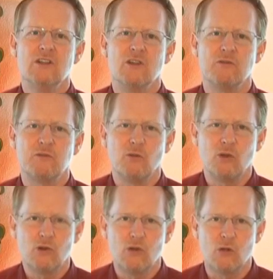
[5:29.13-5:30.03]
the
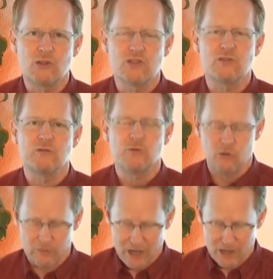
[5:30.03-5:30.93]
full course, the
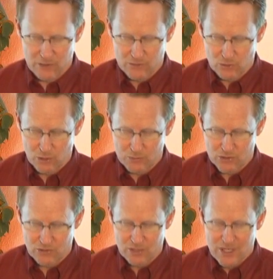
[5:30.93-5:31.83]
full value of
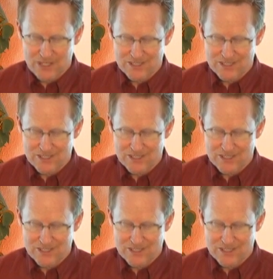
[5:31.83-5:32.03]
Scripture,